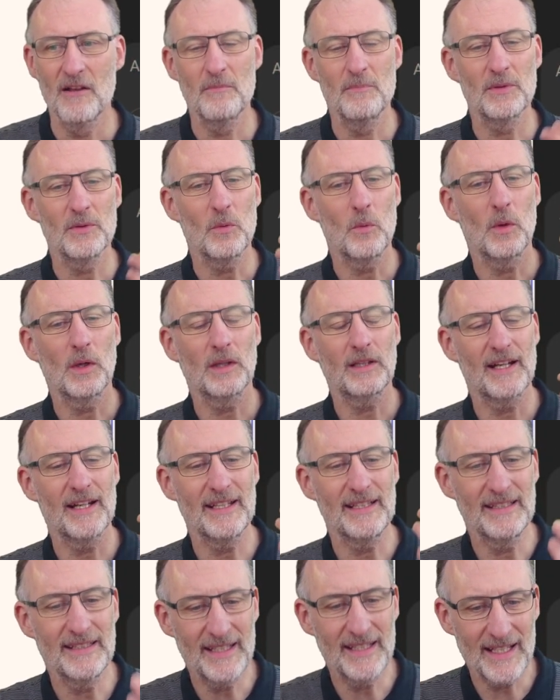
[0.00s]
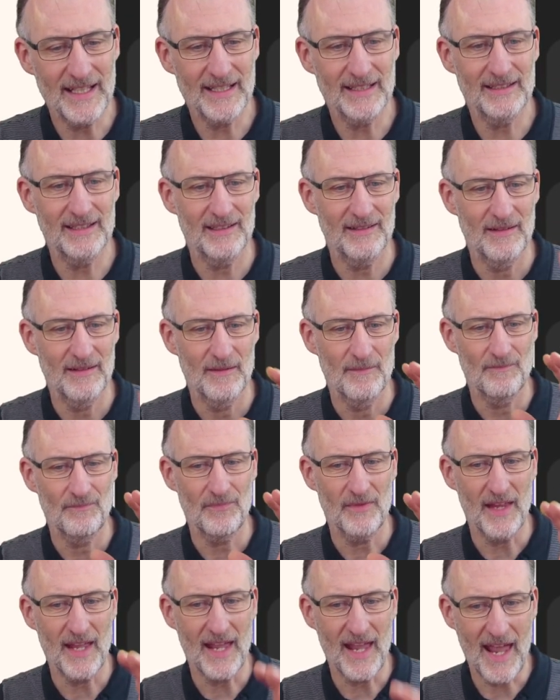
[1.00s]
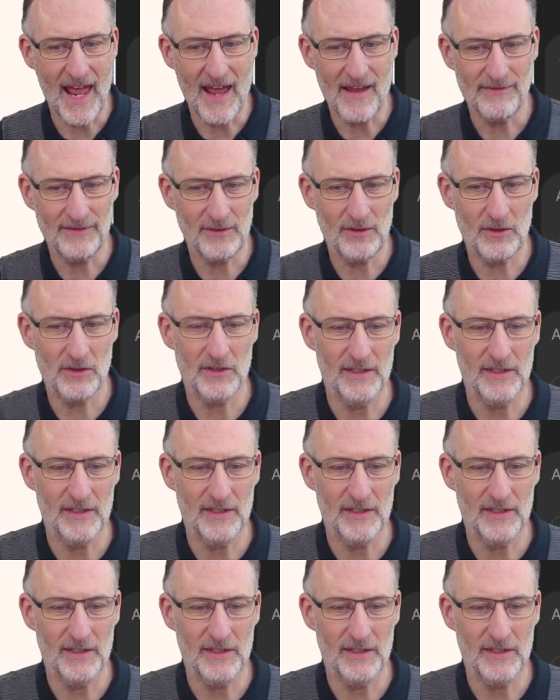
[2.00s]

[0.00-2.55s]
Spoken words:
But what I did after